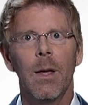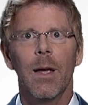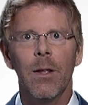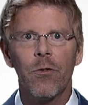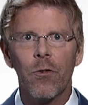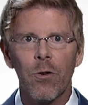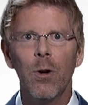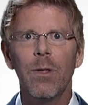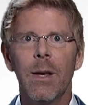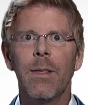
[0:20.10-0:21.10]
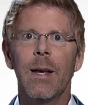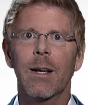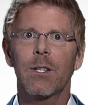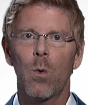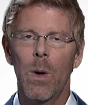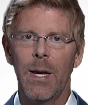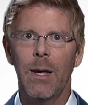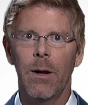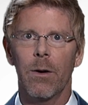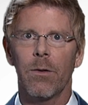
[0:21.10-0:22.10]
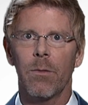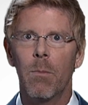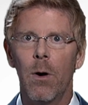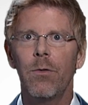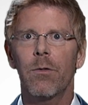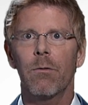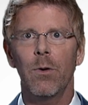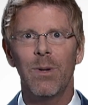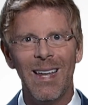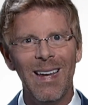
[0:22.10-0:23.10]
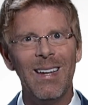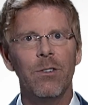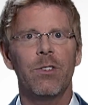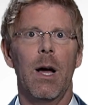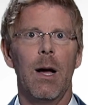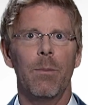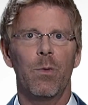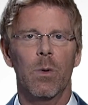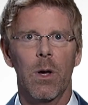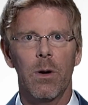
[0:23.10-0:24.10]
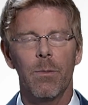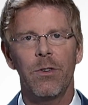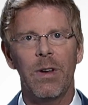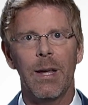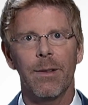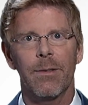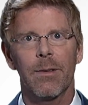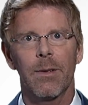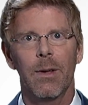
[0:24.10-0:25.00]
It's true that in the next 20 years, most routine jobs will go to machines.